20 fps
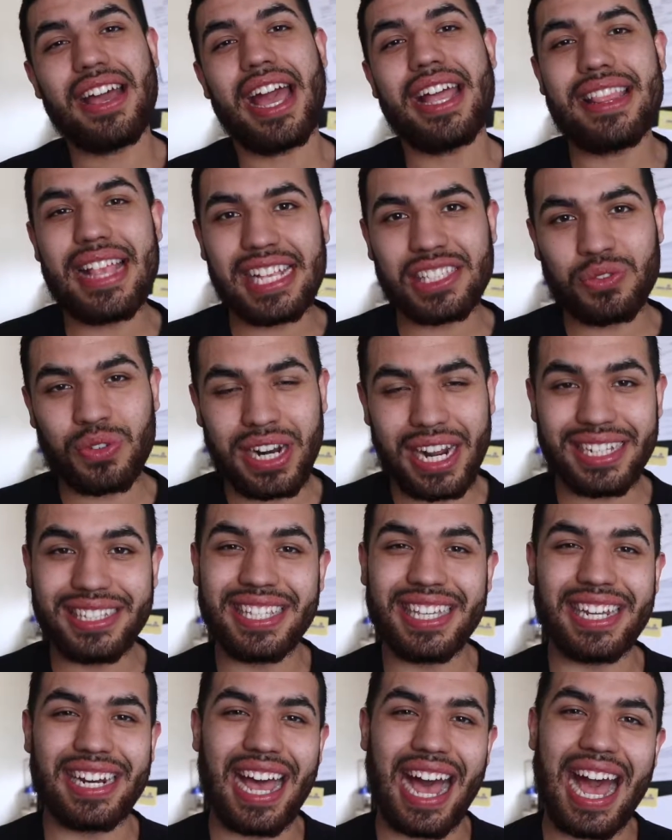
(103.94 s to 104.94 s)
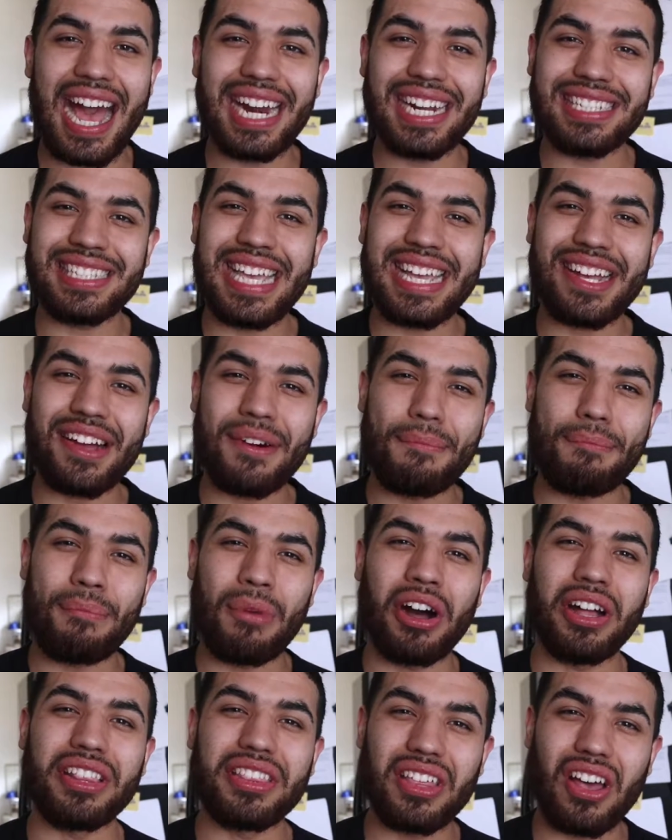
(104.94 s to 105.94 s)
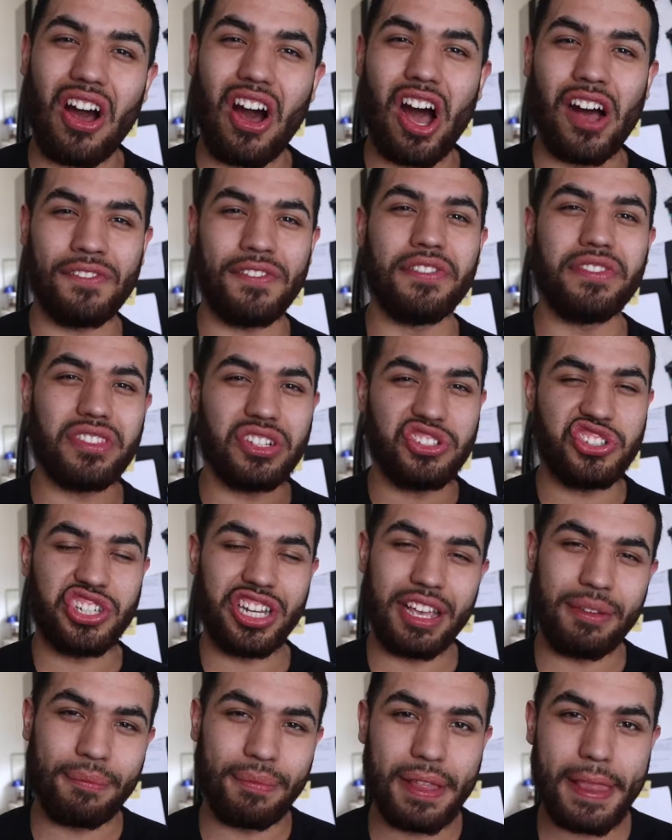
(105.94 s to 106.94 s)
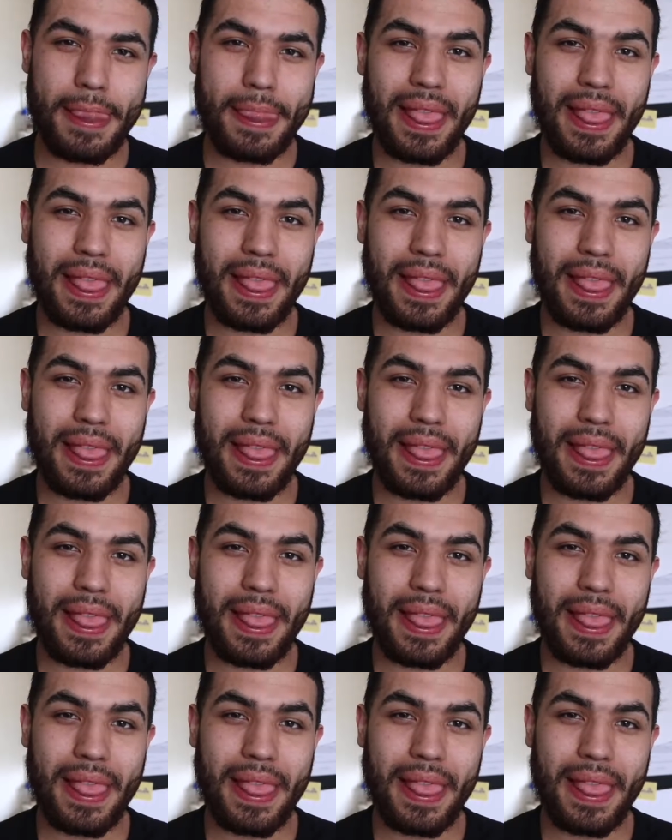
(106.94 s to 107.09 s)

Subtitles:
And that's what I did. I had to take a month off of the gym.